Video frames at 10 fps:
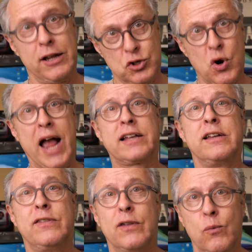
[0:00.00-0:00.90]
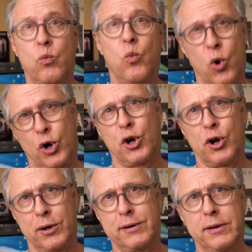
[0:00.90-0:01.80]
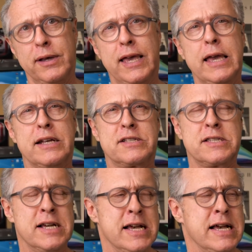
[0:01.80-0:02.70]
attracted the worker geeks.